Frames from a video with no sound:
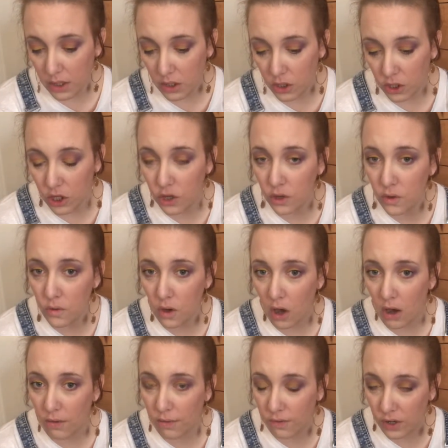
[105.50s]
You
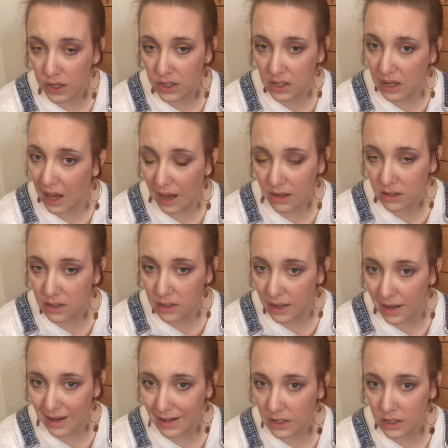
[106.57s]
are free to cancel at
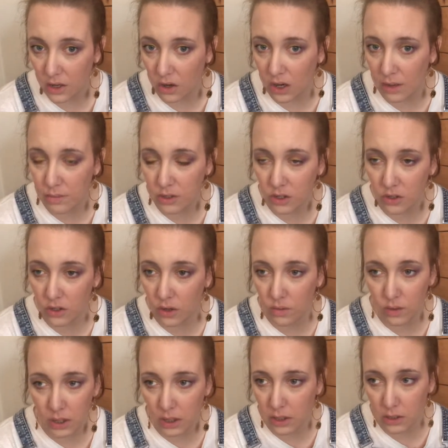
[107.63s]
any time, so you
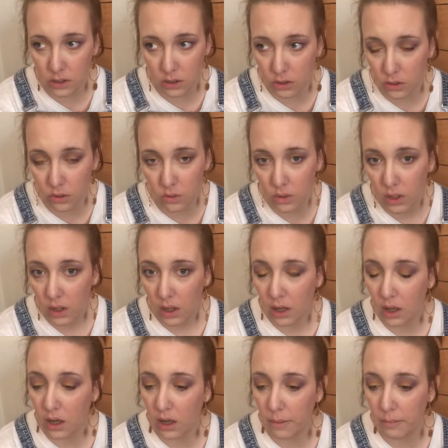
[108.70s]
don't need to
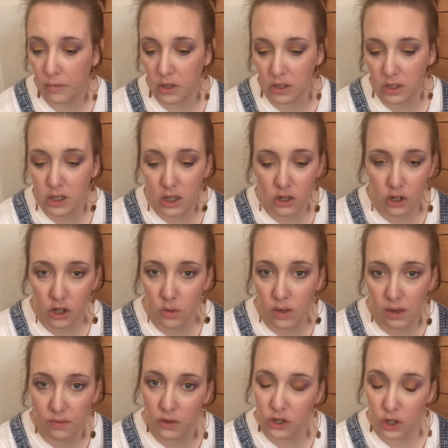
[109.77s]
continue
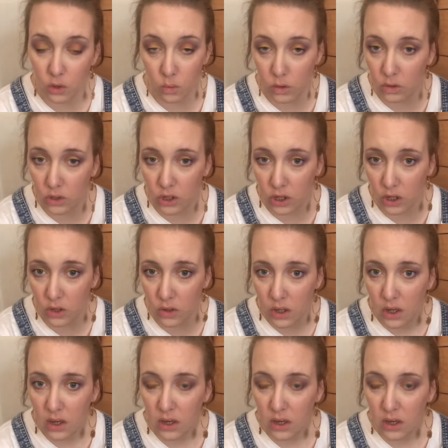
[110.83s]
if you don't want to.